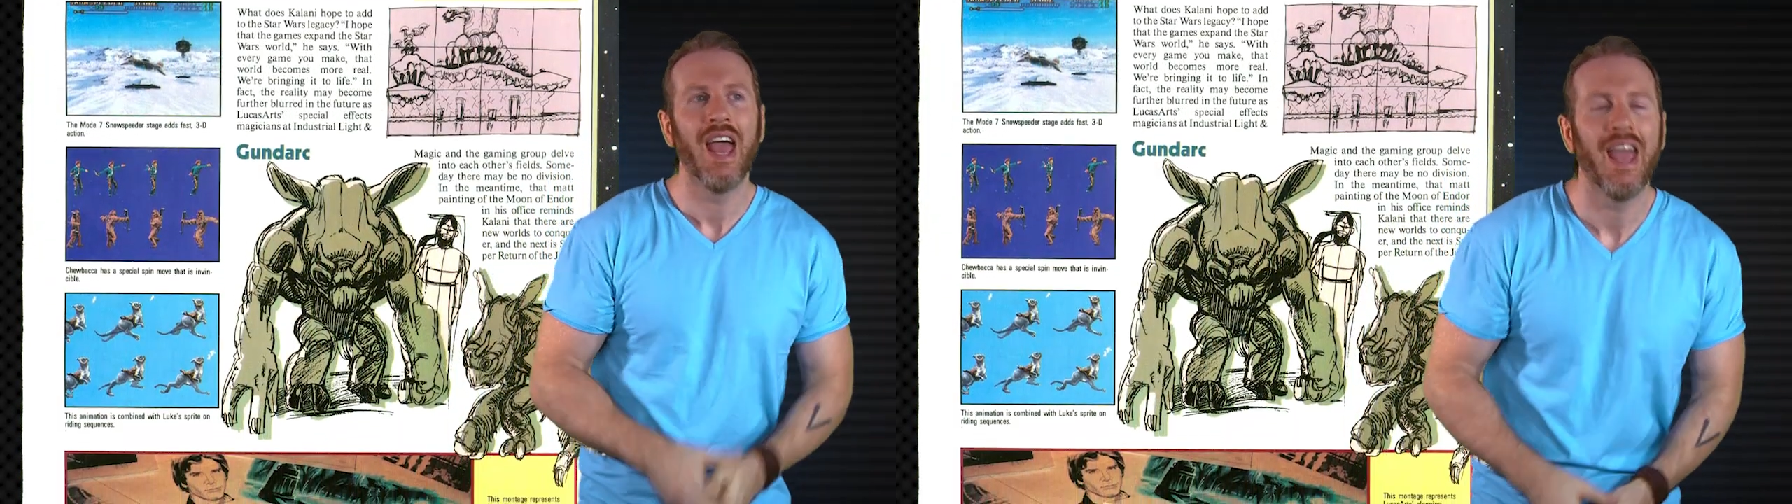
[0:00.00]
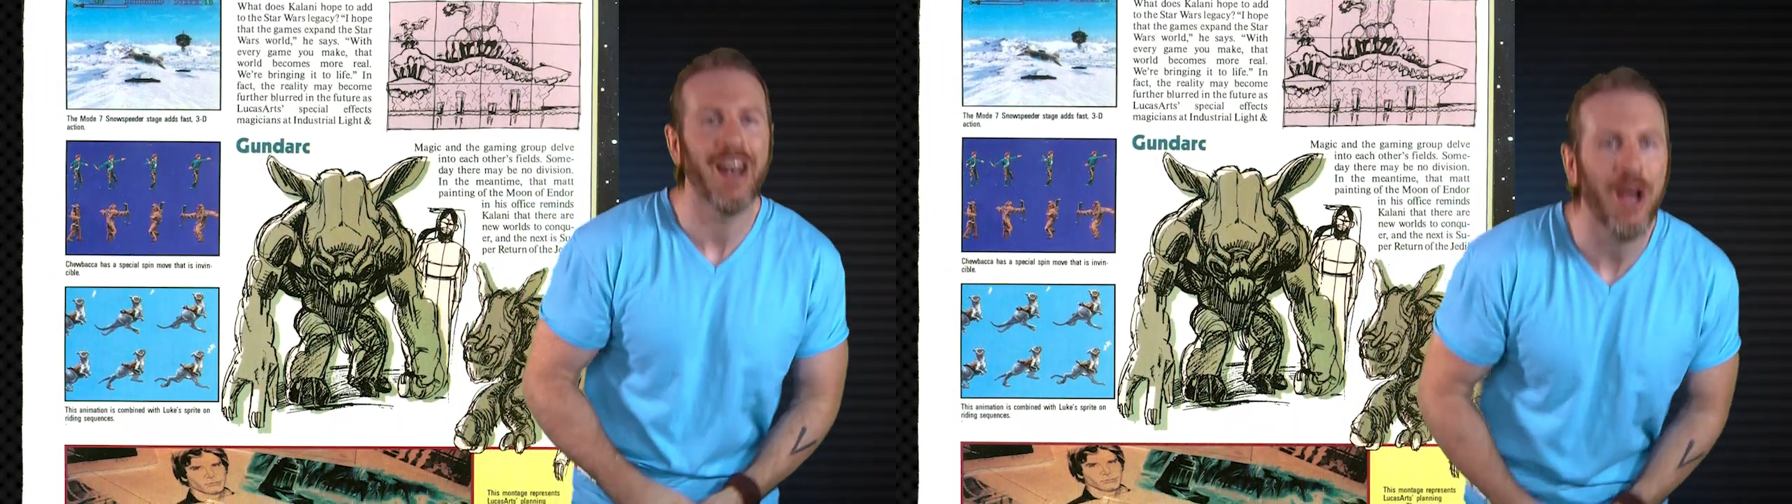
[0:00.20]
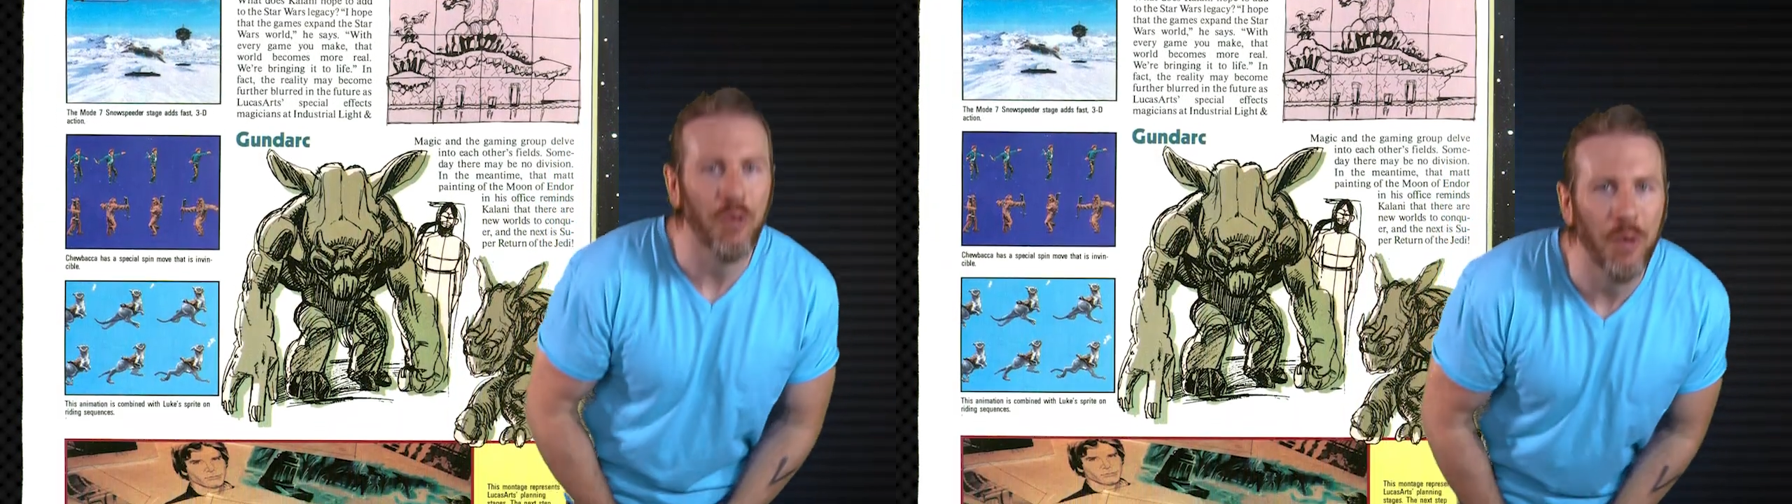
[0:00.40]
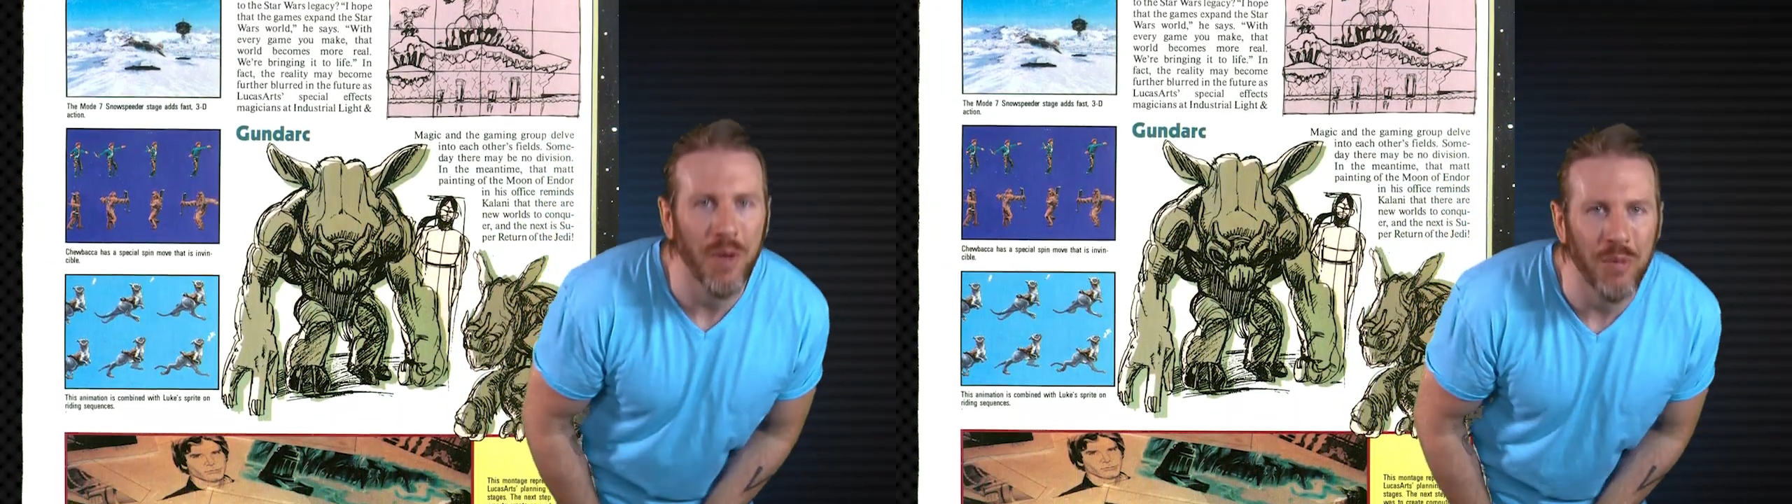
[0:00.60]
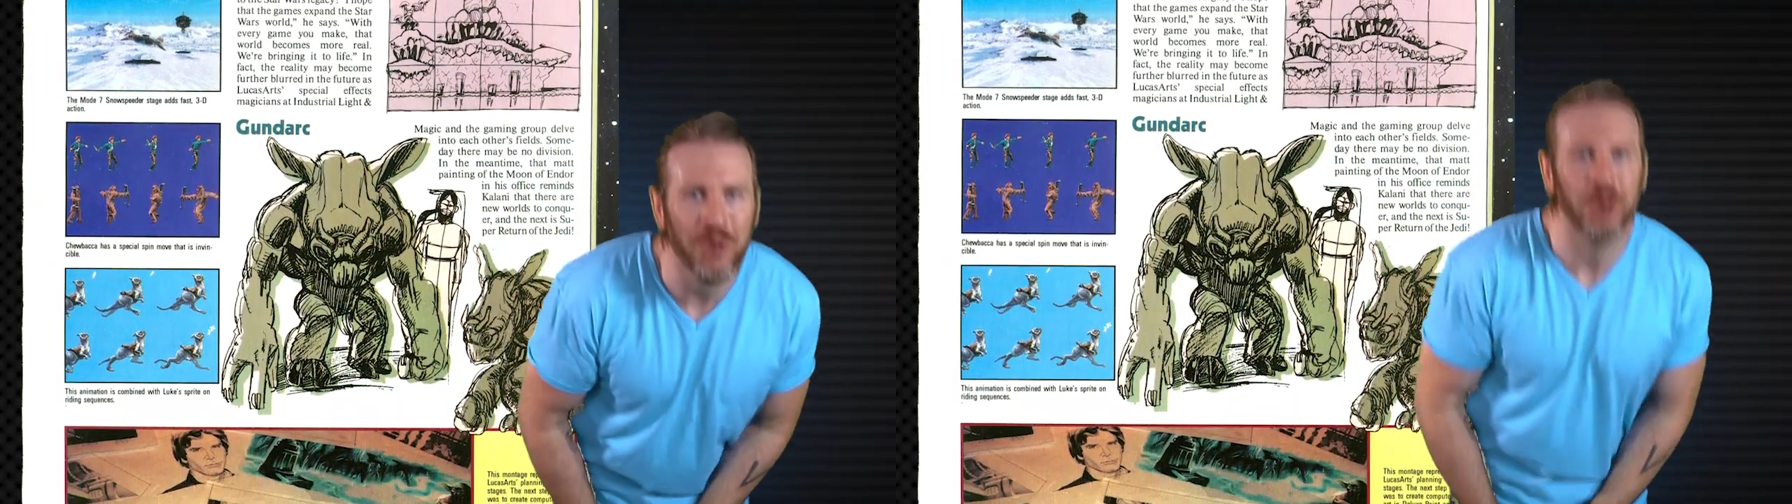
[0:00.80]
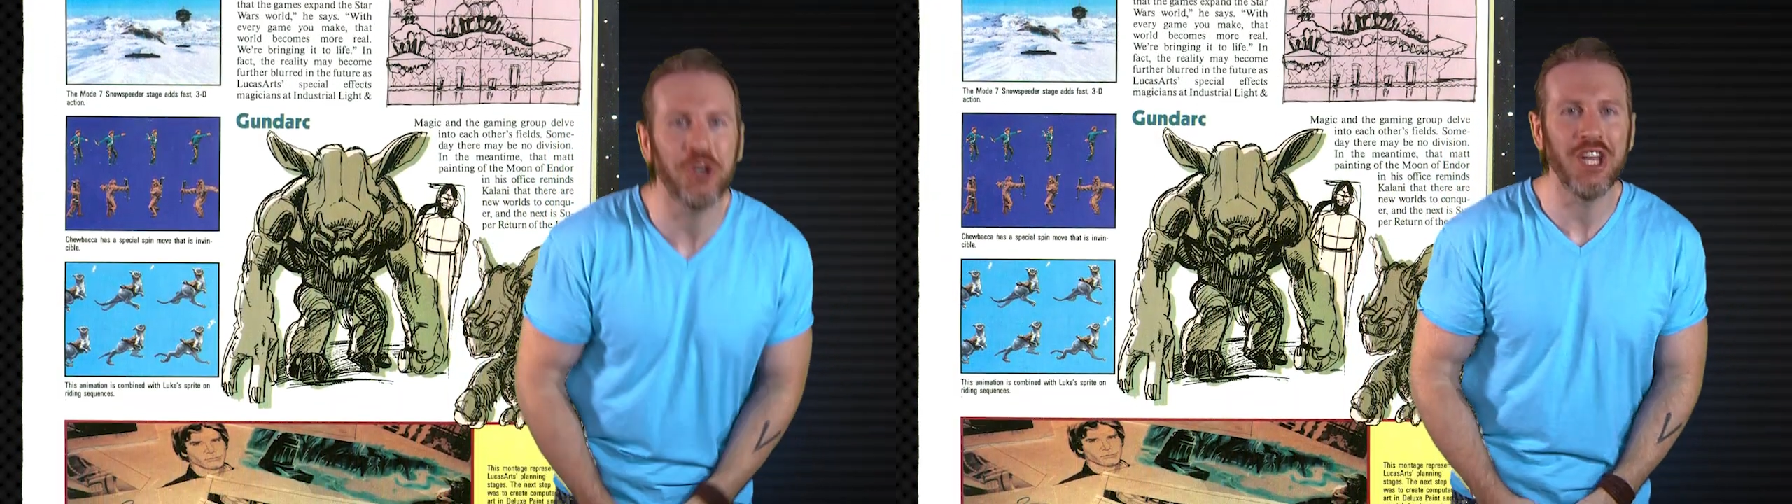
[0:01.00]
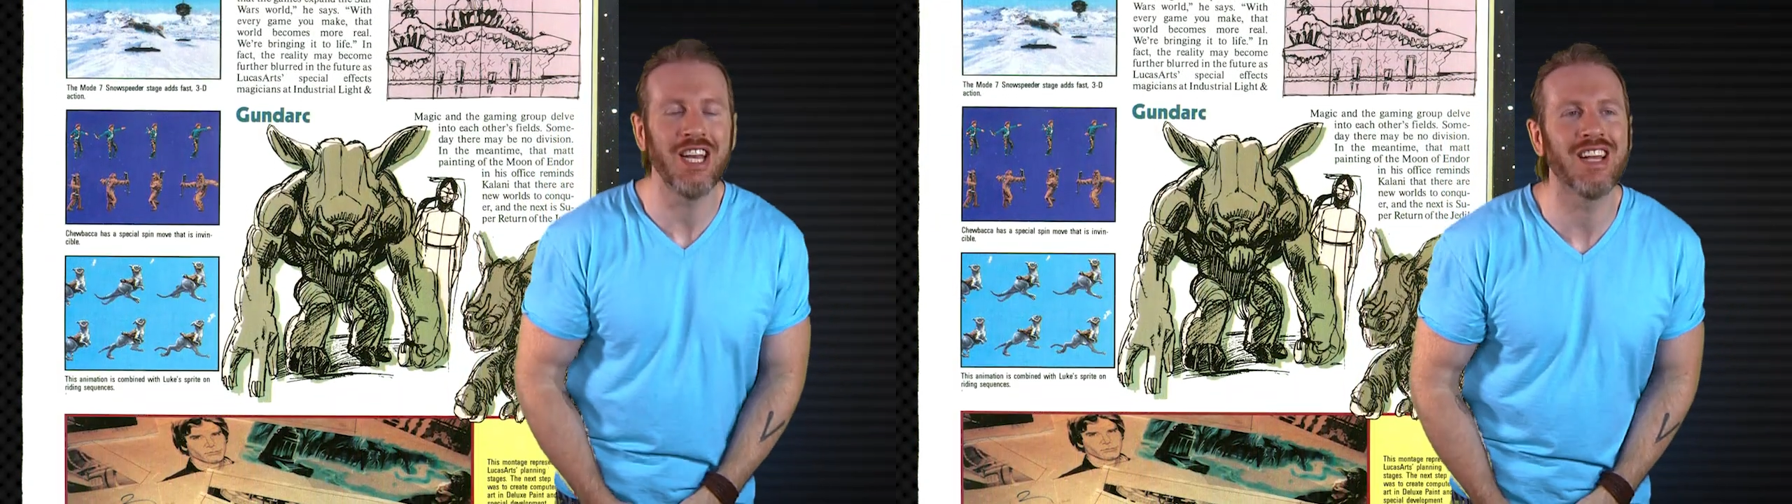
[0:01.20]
And I remember looking